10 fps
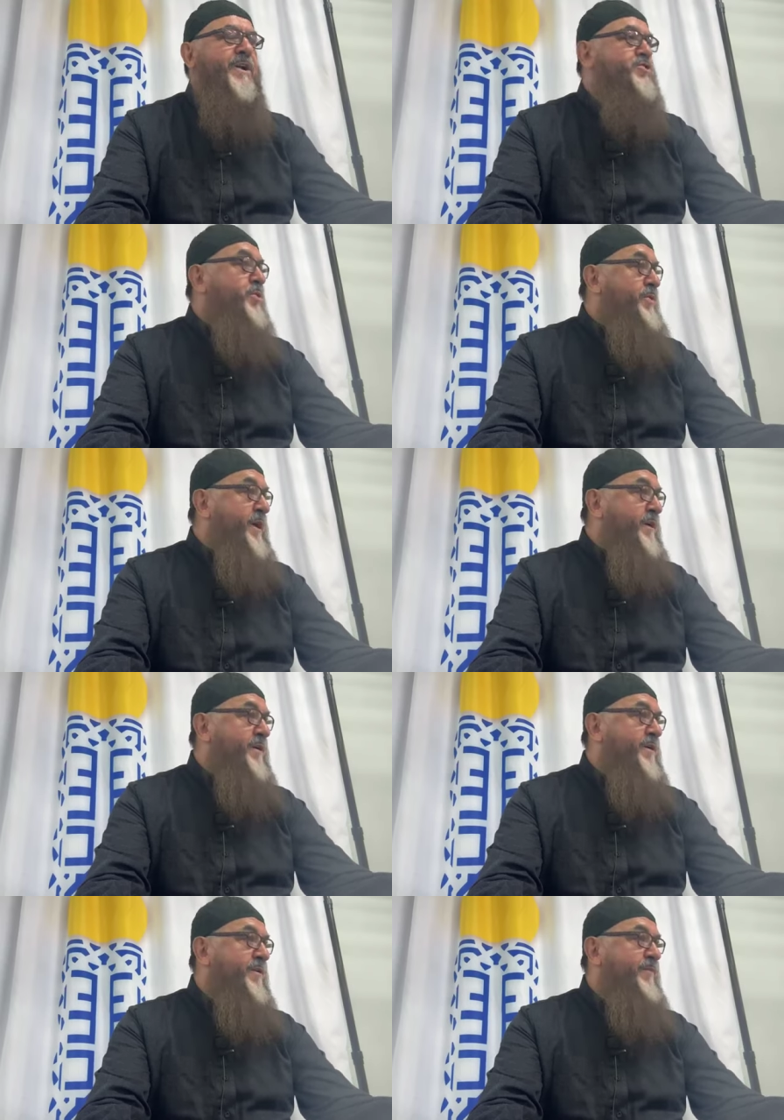Makes you
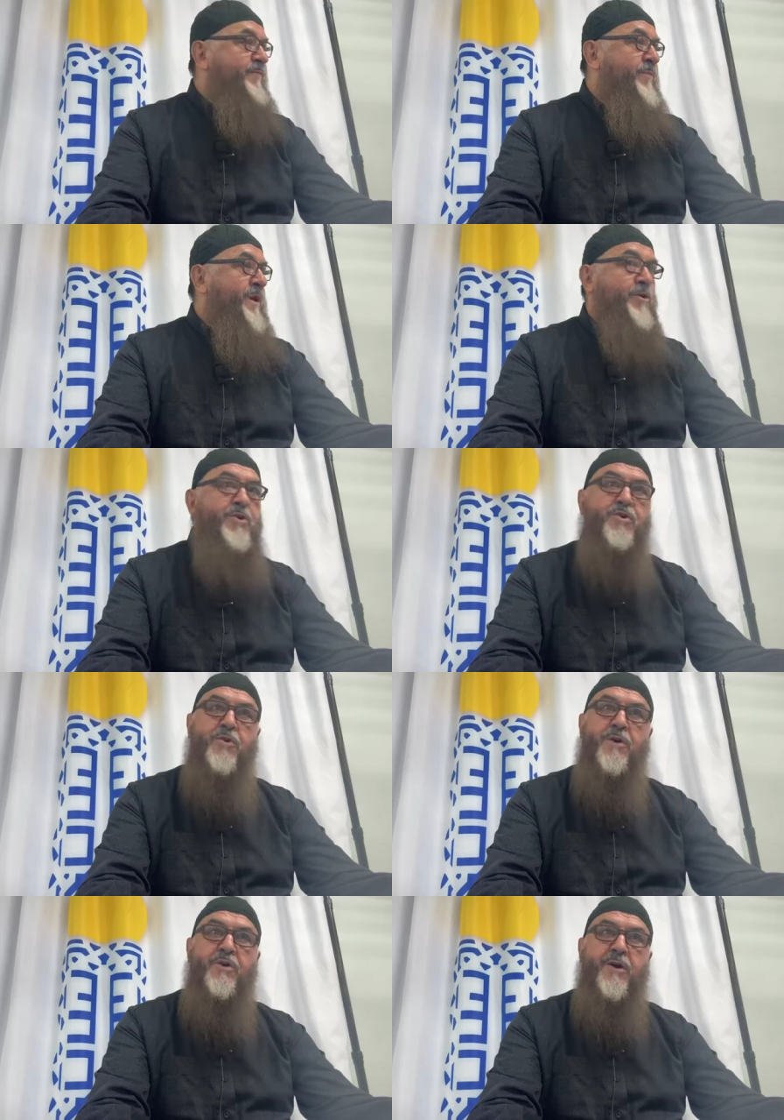think, are you
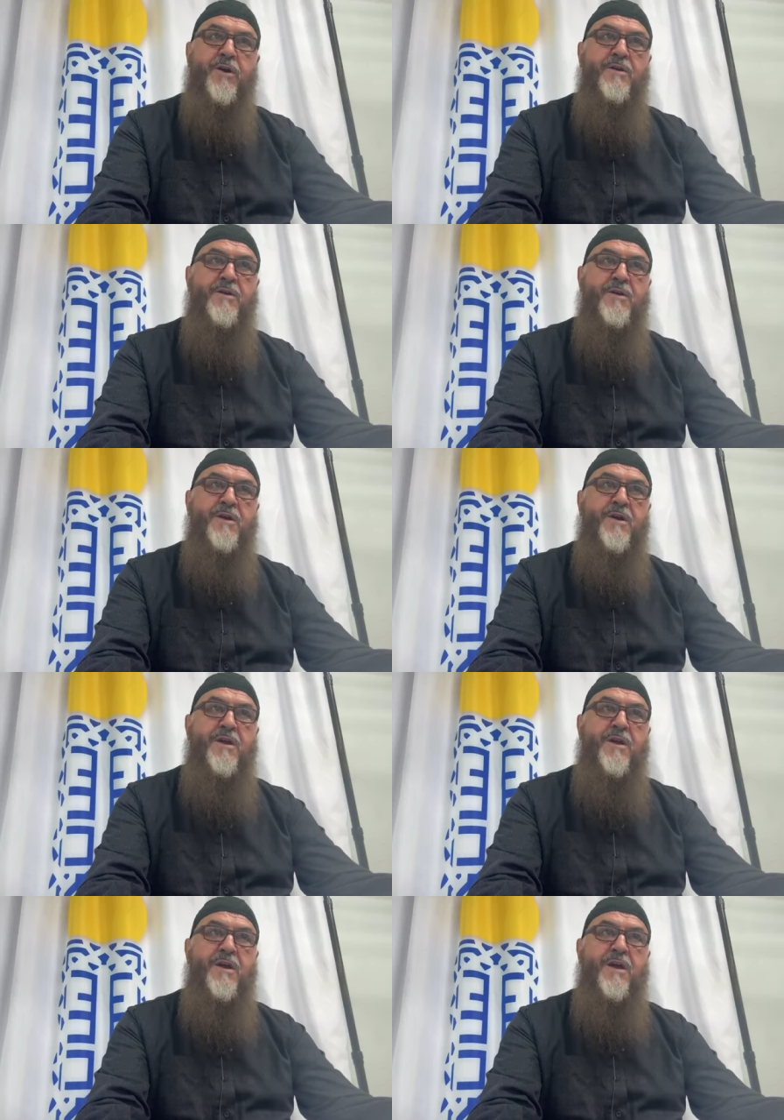doing good?
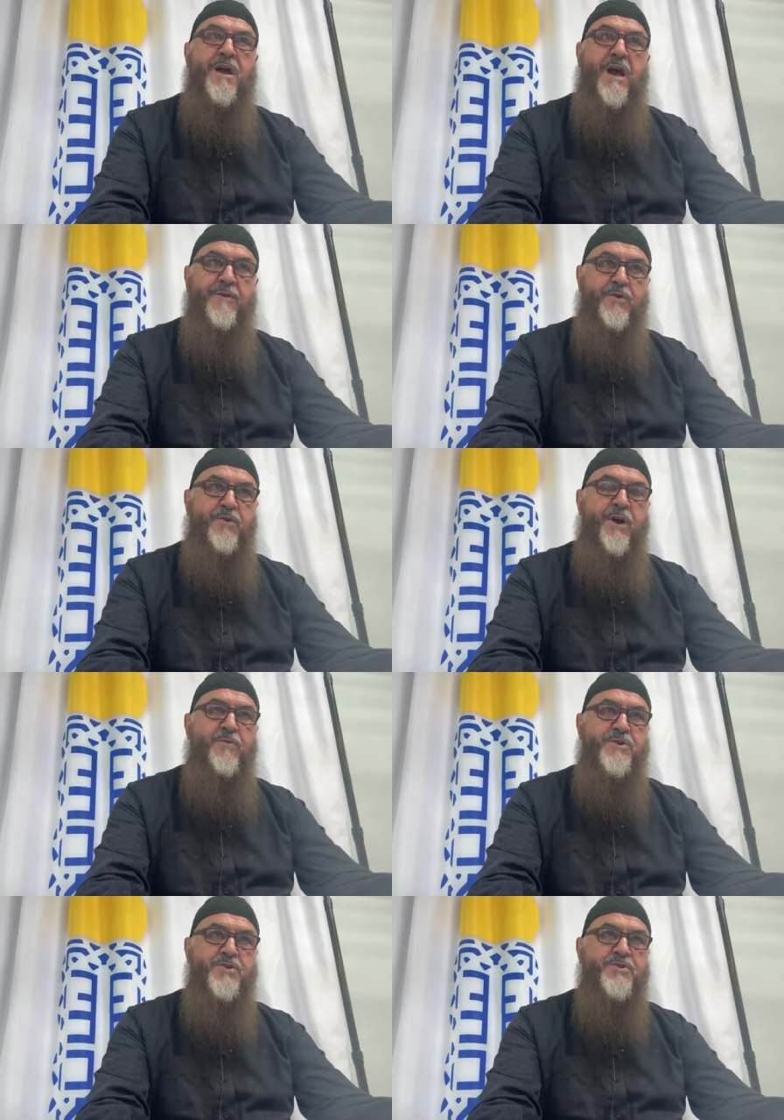Have you
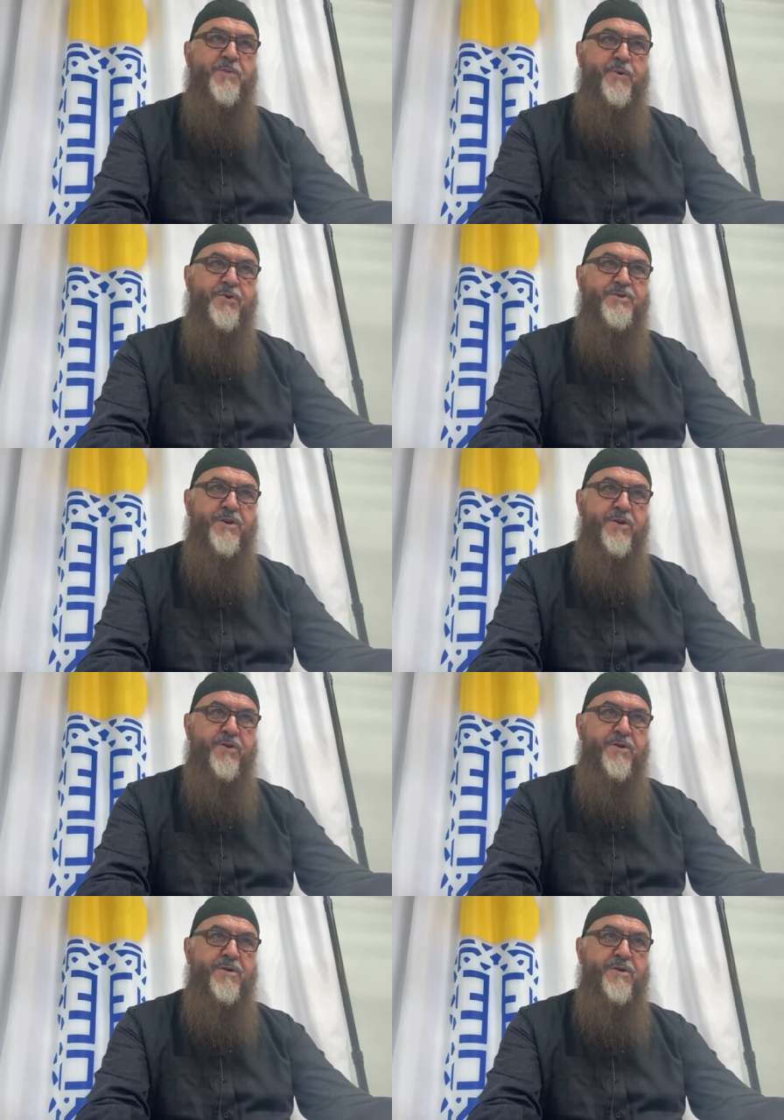done what you're supposed to
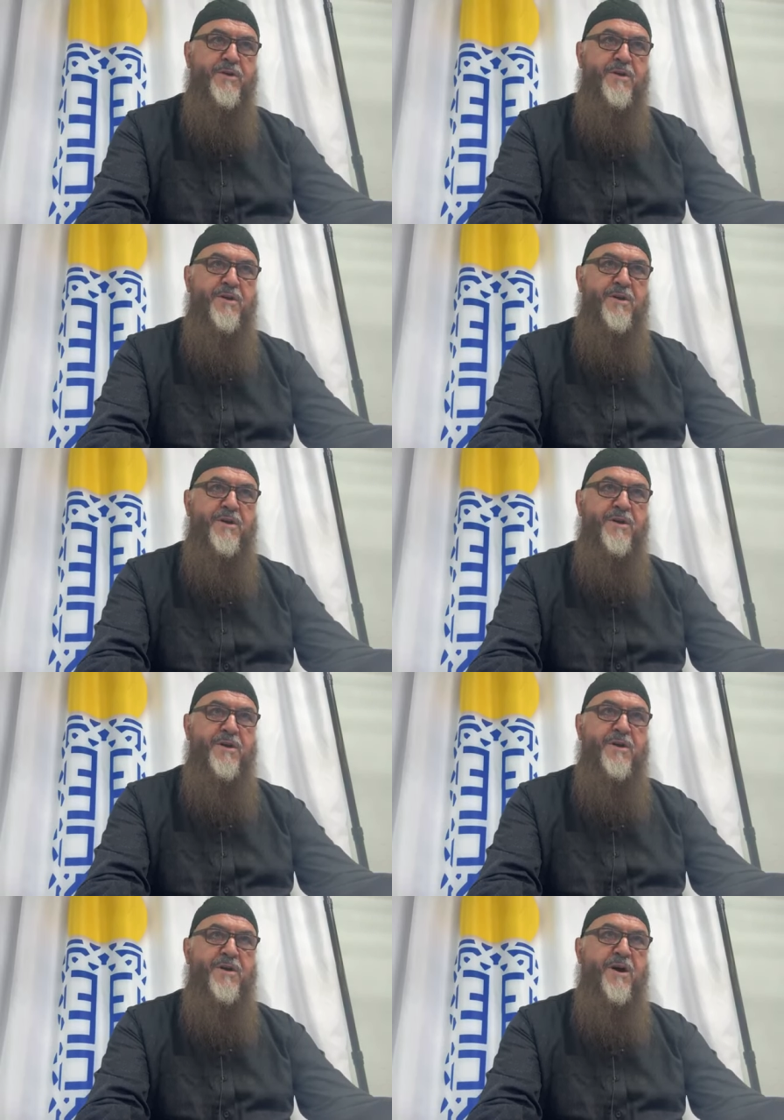do?
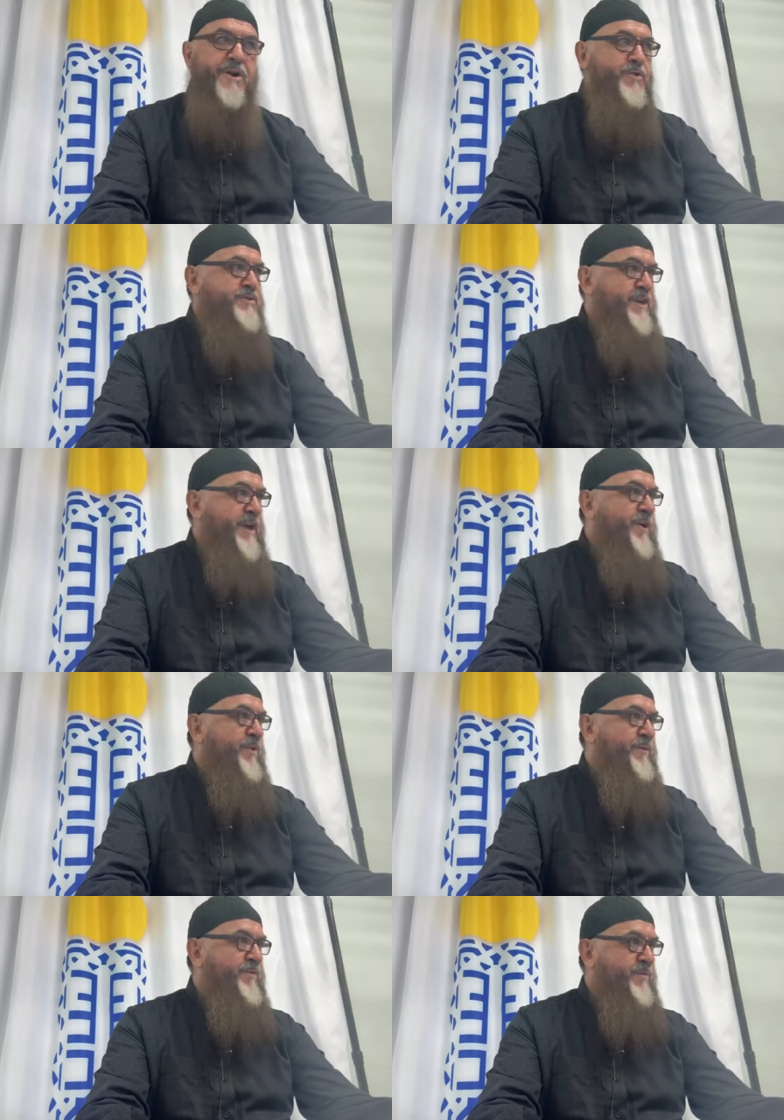Are you staying
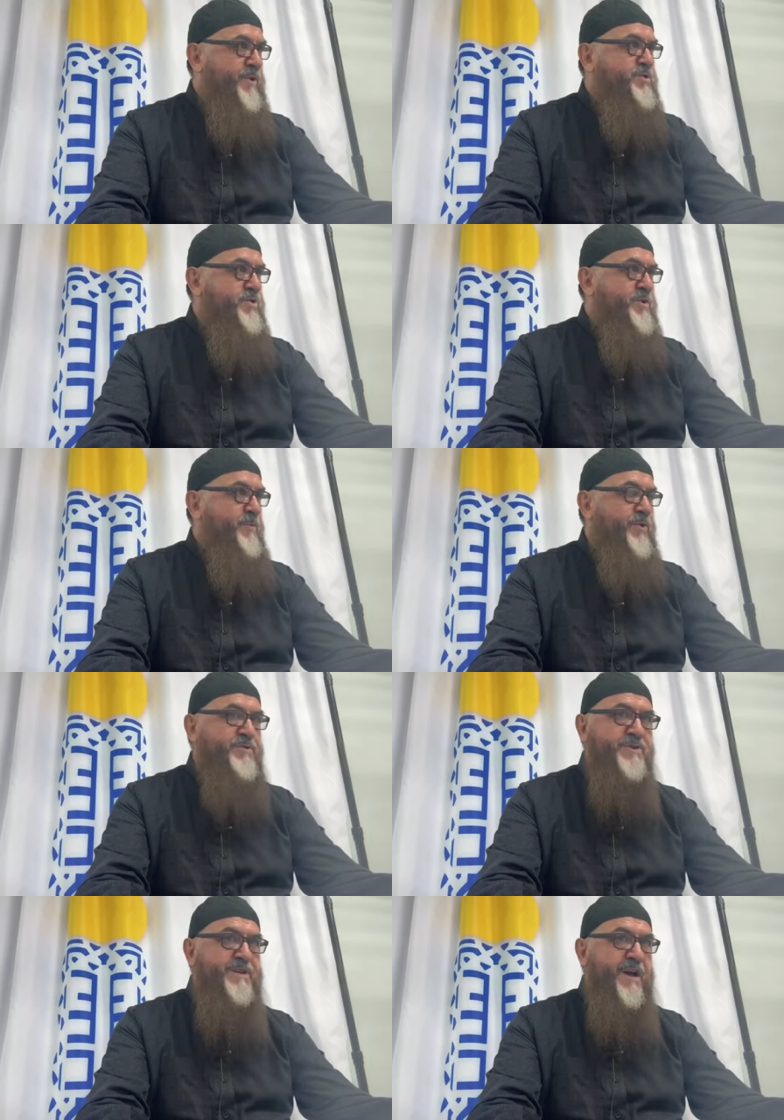away from what you're
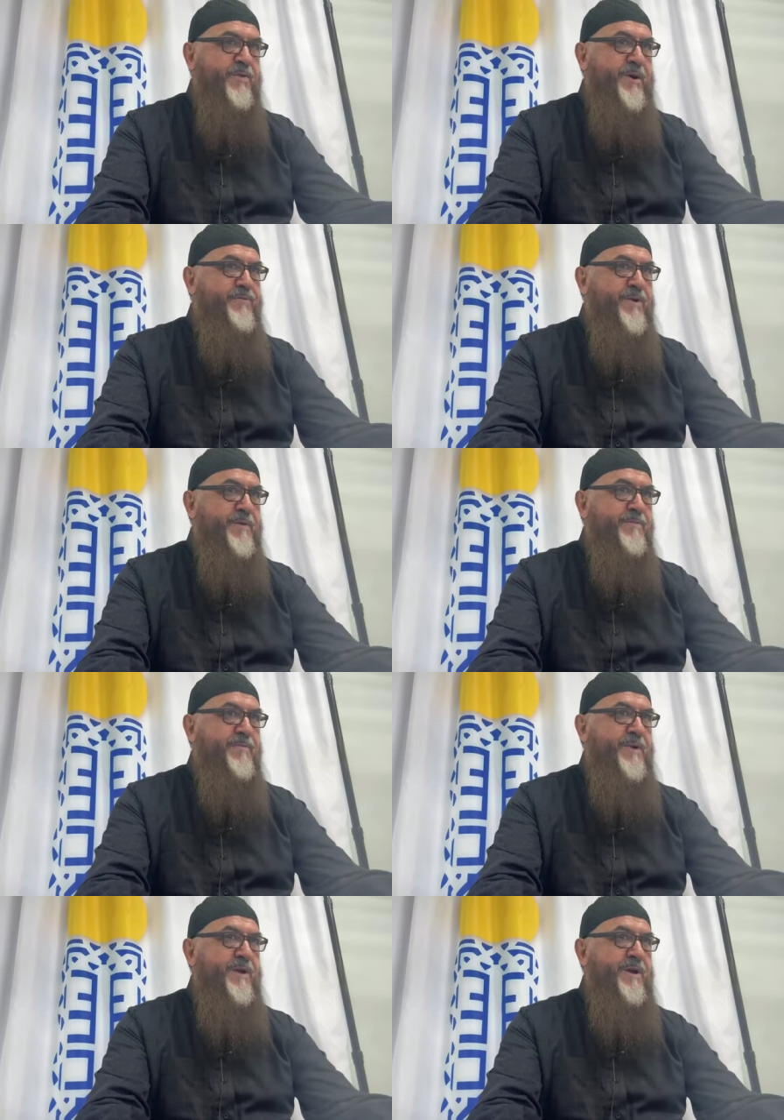supposed to stay away from?